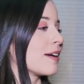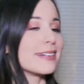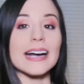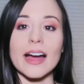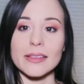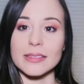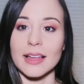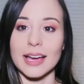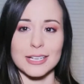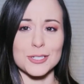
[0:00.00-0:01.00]

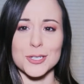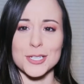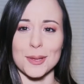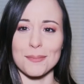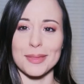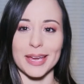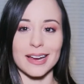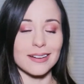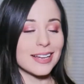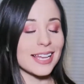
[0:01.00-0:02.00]
guidelines or
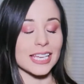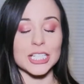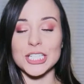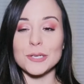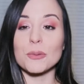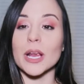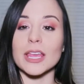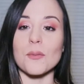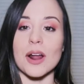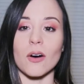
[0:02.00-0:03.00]
something. Like, she
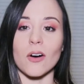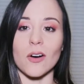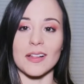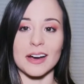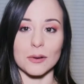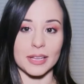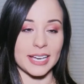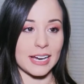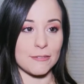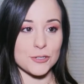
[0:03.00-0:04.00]
really went all out. Like,
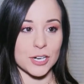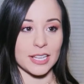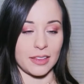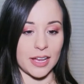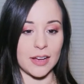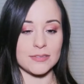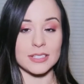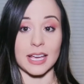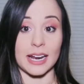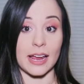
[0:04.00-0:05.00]
after I left
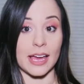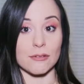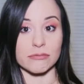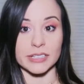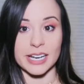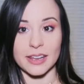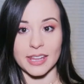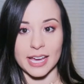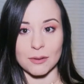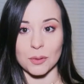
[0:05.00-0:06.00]
and I had written
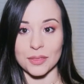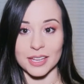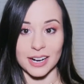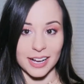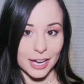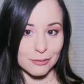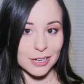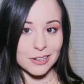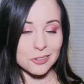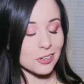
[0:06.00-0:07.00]
that one that I
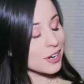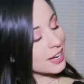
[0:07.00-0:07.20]
wrote,